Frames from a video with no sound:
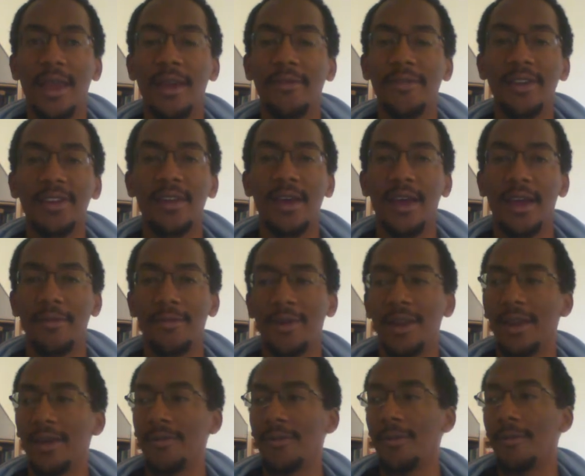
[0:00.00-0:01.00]
every time
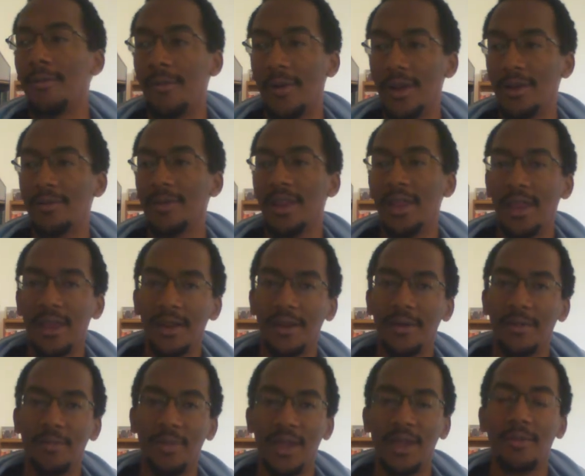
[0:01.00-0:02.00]
whenever one would hit
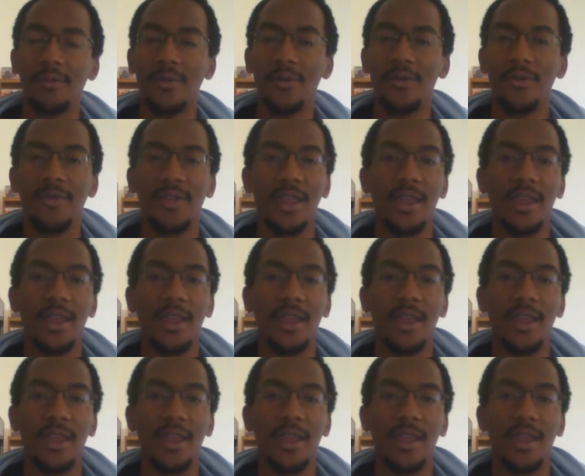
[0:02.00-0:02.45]
a big move,